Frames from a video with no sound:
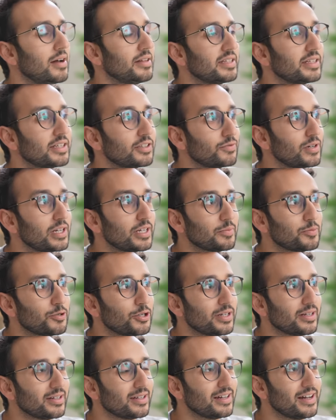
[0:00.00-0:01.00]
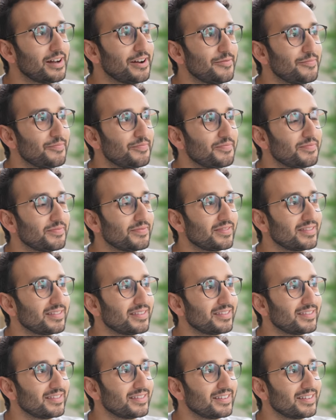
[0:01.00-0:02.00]
I think that's a really good point.
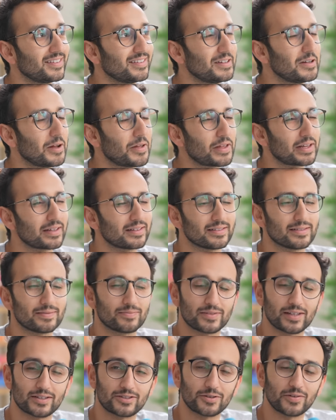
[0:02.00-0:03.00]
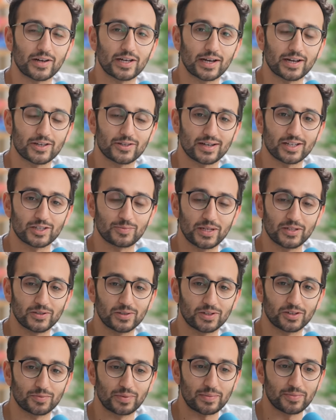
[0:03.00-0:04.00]
You know, I think that sort of, I speak to
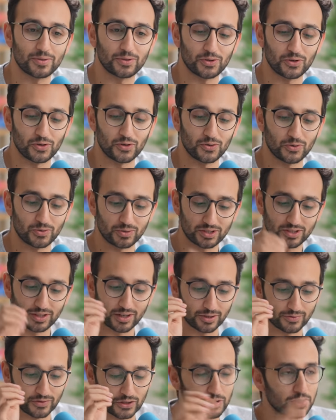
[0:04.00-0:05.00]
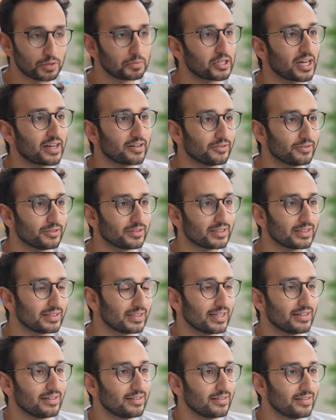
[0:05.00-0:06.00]
a lot of people who start off YouTube channels and
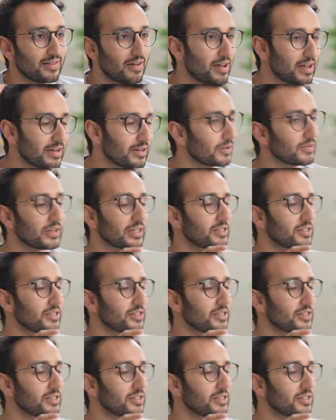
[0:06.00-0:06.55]
then, you know,